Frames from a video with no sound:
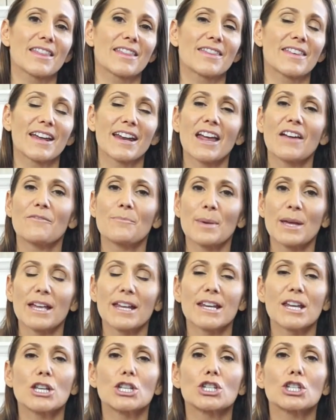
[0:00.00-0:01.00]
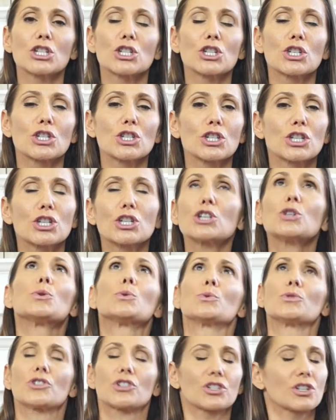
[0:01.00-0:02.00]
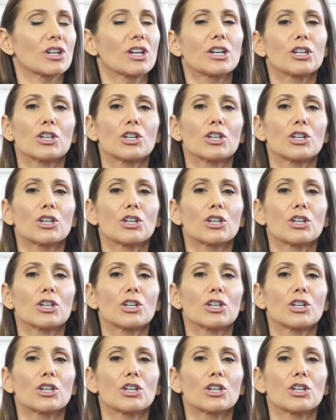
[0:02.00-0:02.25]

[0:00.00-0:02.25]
that have been huge